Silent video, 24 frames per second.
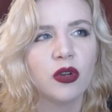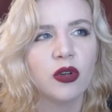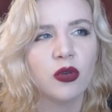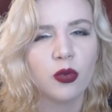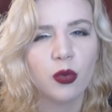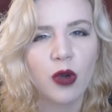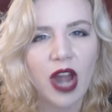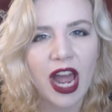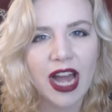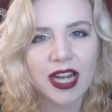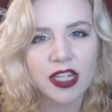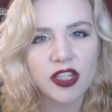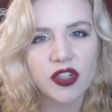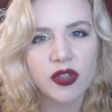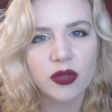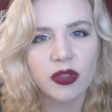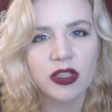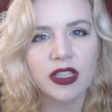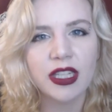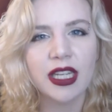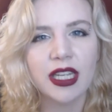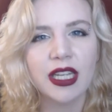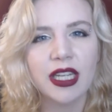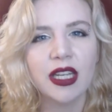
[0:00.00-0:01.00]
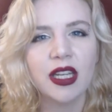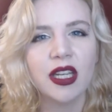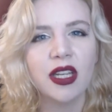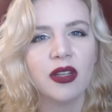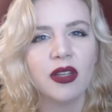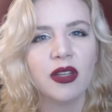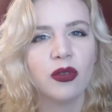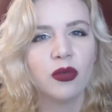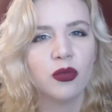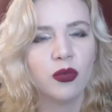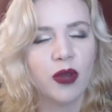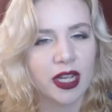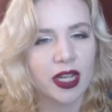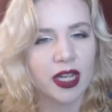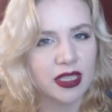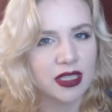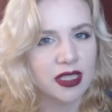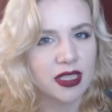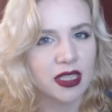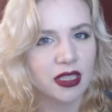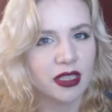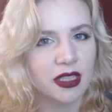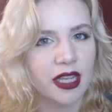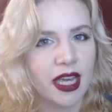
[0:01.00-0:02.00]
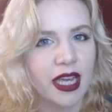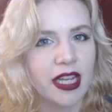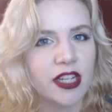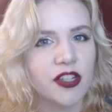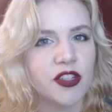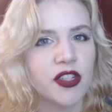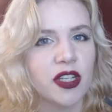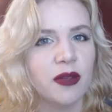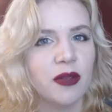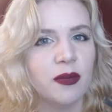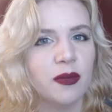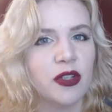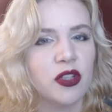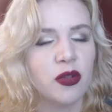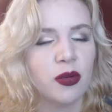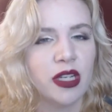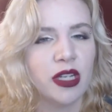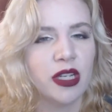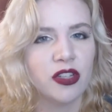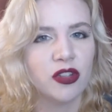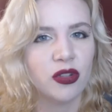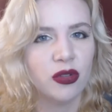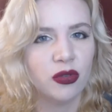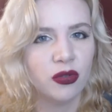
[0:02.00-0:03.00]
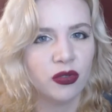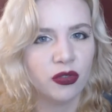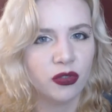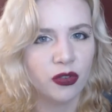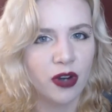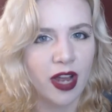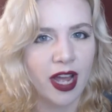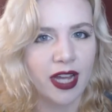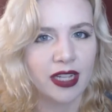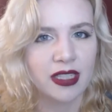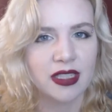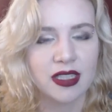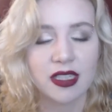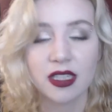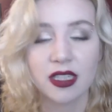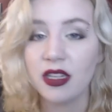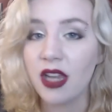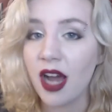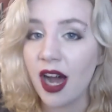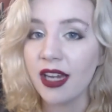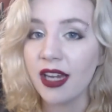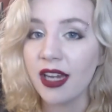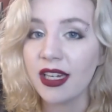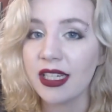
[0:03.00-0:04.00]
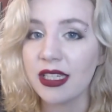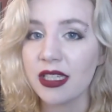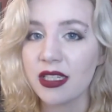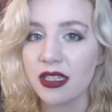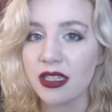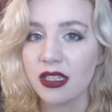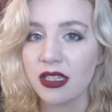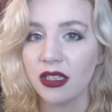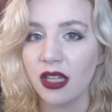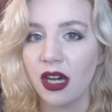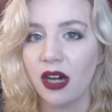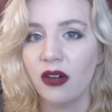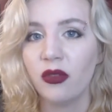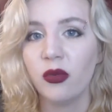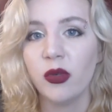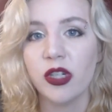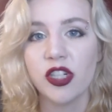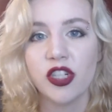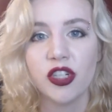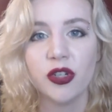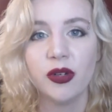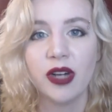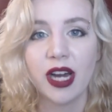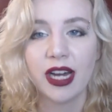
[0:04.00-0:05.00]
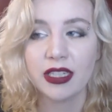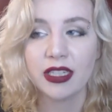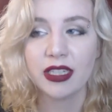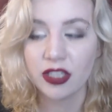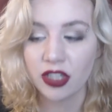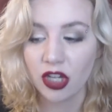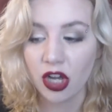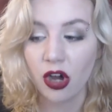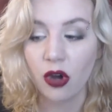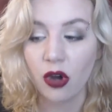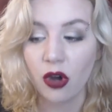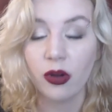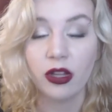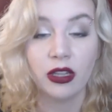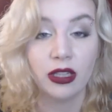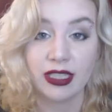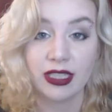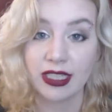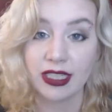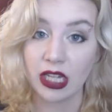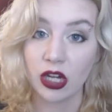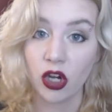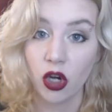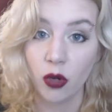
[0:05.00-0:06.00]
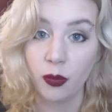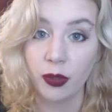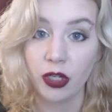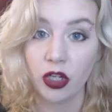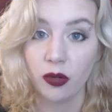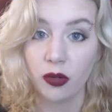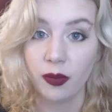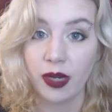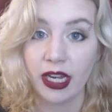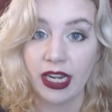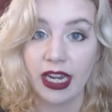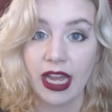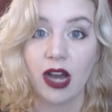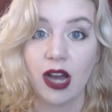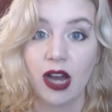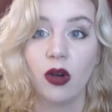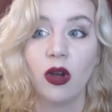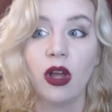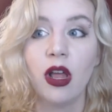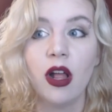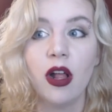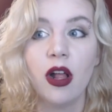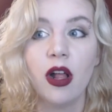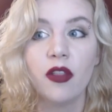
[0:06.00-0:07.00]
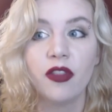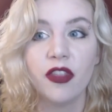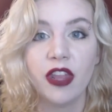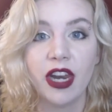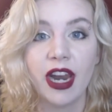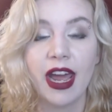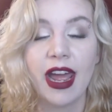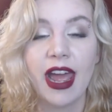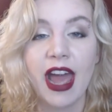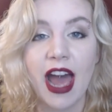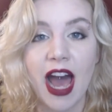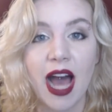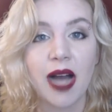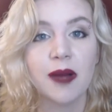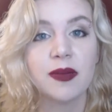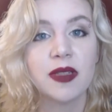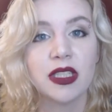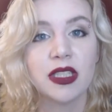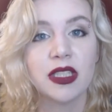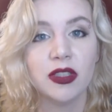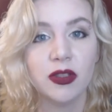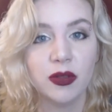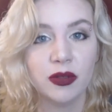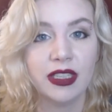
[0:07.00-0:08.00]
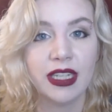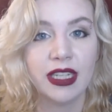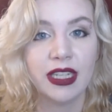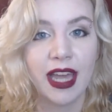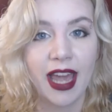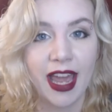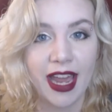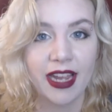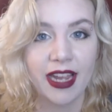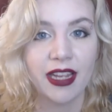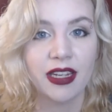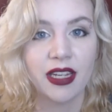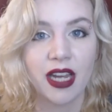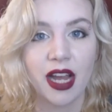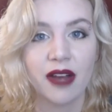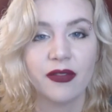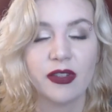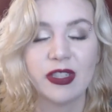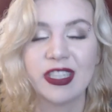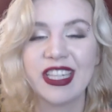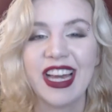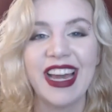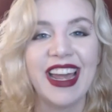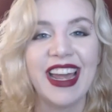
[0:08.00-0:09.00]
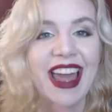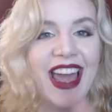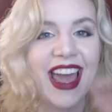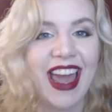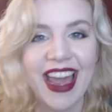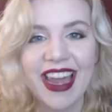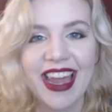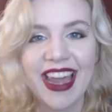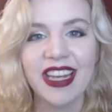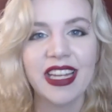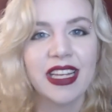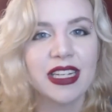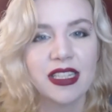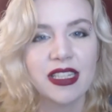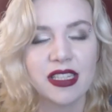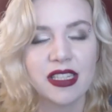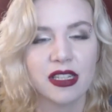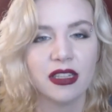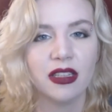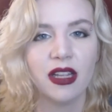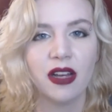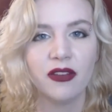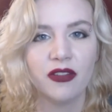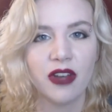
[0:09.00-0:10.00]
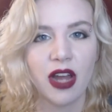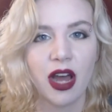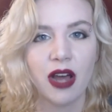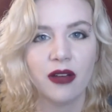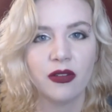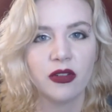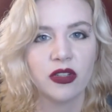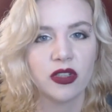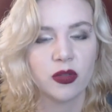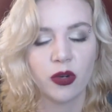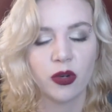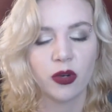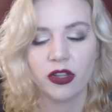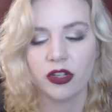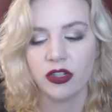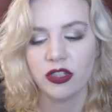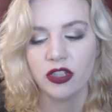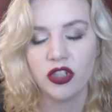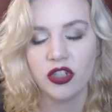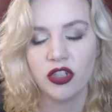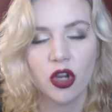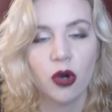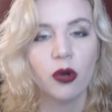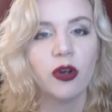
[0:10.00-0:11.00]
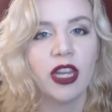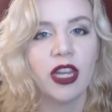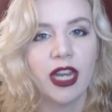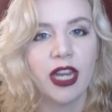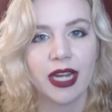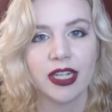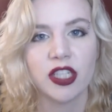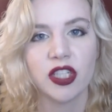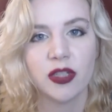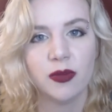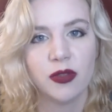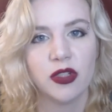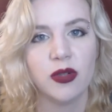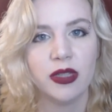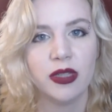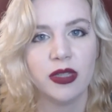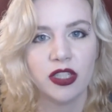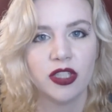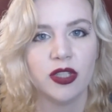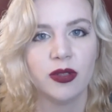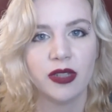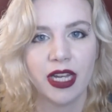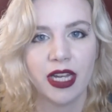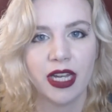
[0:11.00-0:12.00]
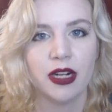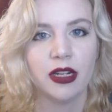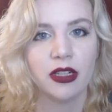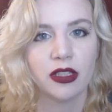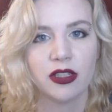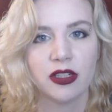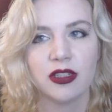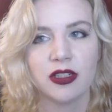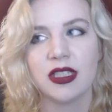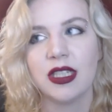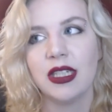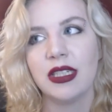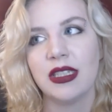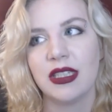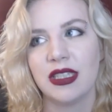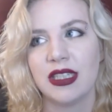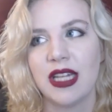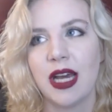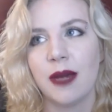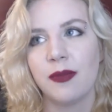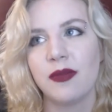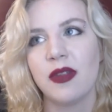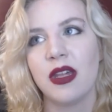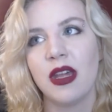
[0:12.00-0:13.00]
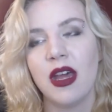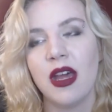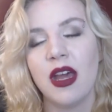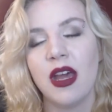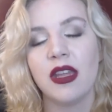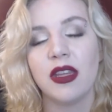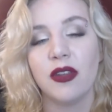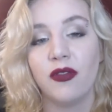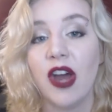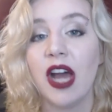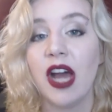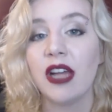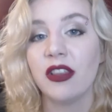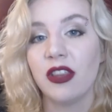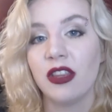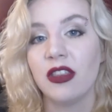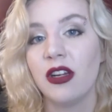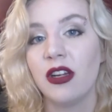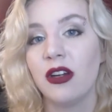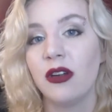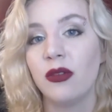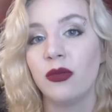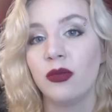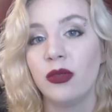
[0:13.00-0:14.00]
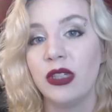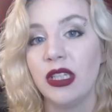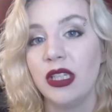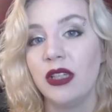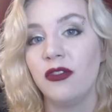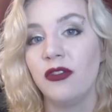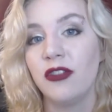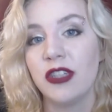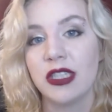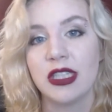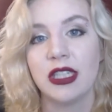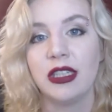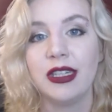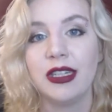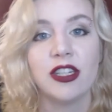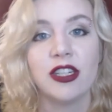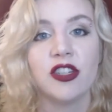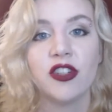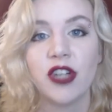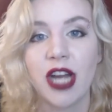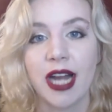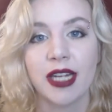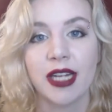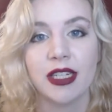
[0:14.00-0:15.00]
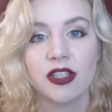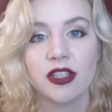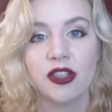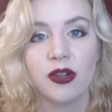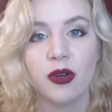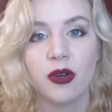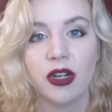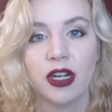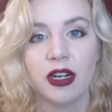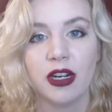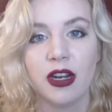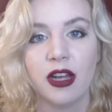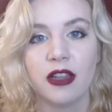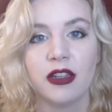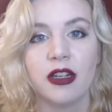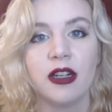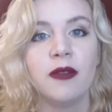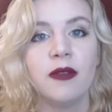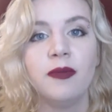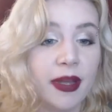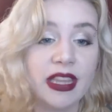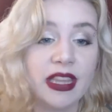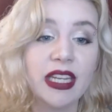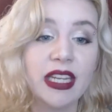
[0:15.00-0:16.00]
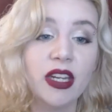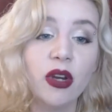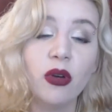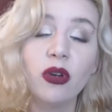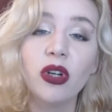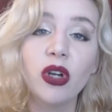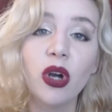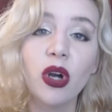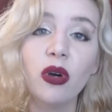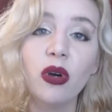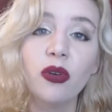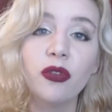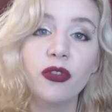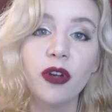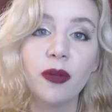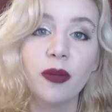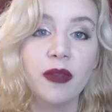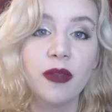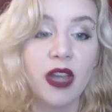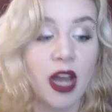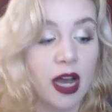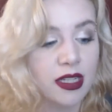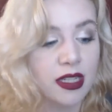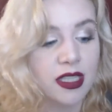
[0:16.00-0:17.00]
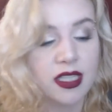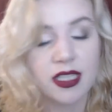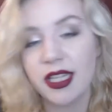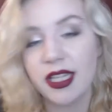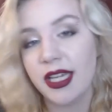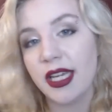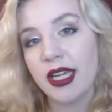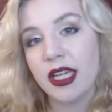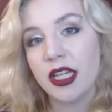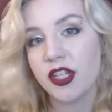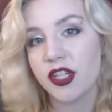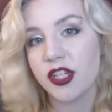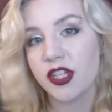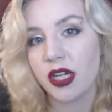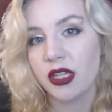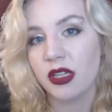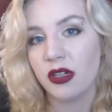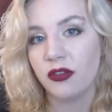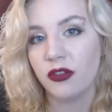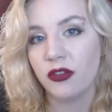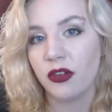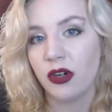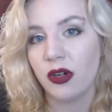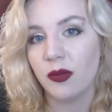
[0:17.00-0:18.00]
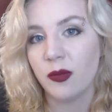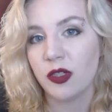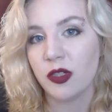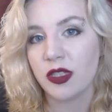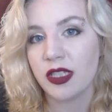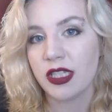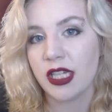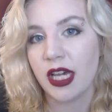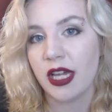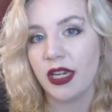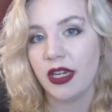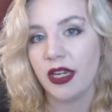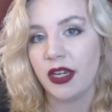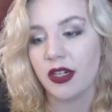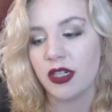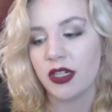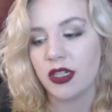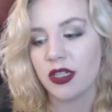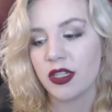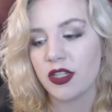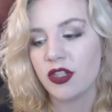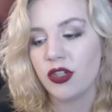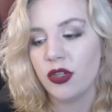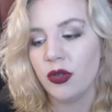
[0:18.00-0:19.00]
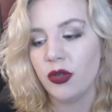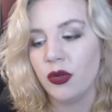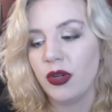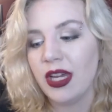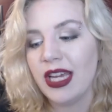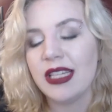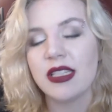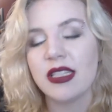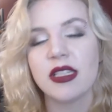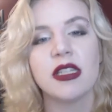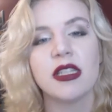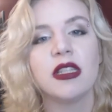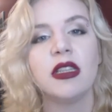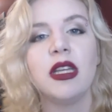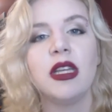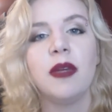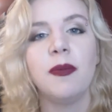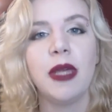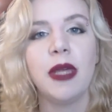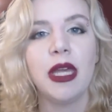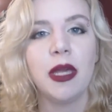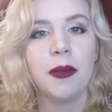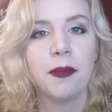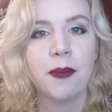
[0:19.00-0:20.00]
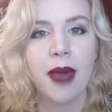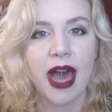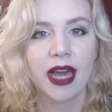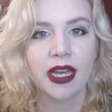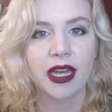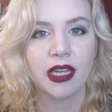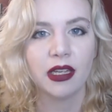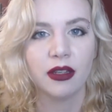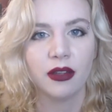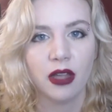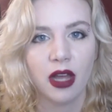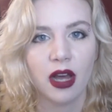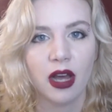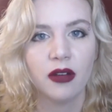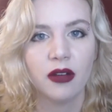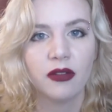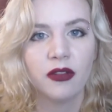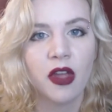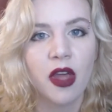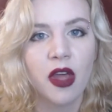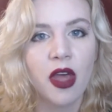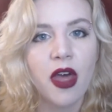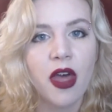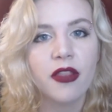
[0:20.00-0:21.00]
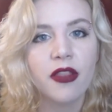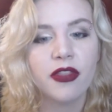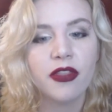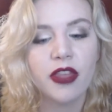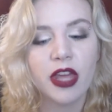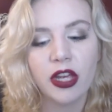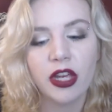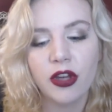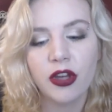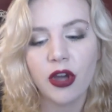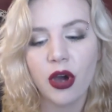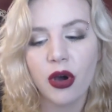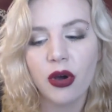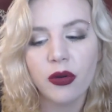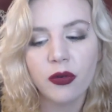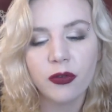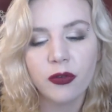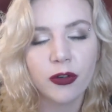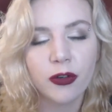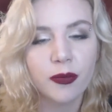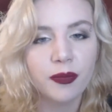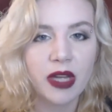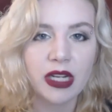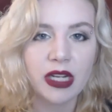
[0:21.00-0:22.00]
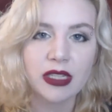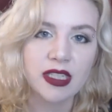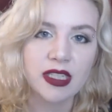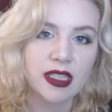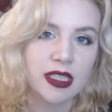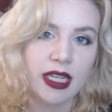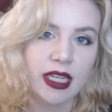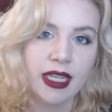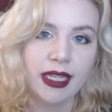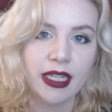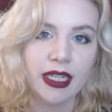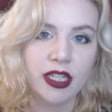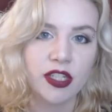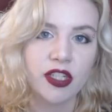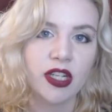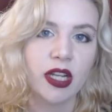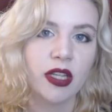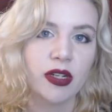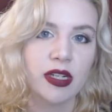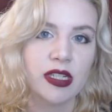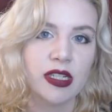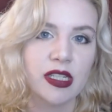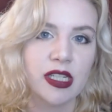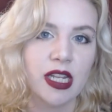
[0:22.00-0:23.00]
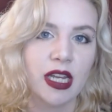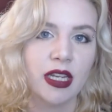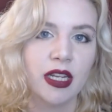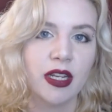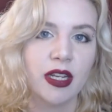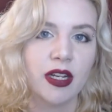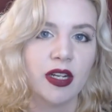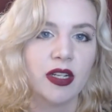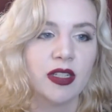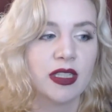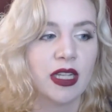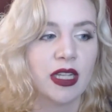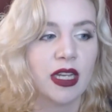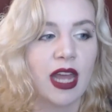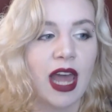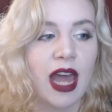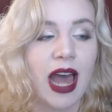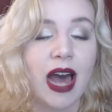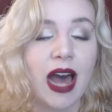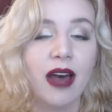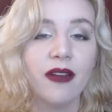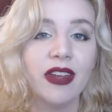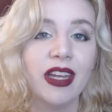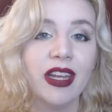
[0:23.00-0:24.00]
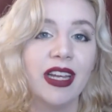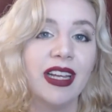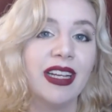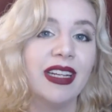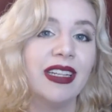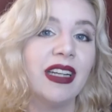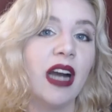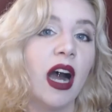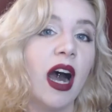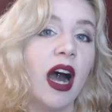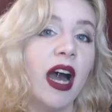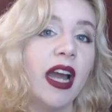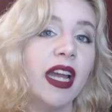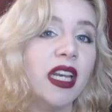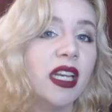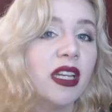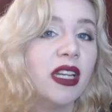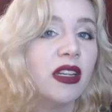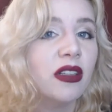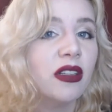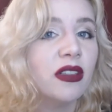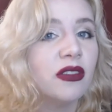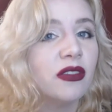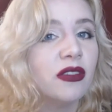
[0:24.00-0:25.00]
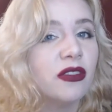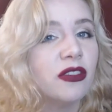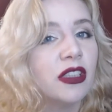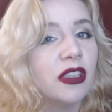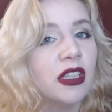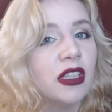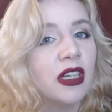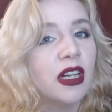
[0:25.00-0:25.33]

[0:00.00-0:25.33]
gradually reconciliation between two friends, not insta love, which you guys know, at least I hope you know by now, that I absolutely hate in novels. I hate insta love novels where there's no connection between the two characters except the fact that they're really physically attracted to one another. But they don't go from not seeing each other for almost 10 years to instantly being back in love. They go from not seeing each other in 10 years and having kind of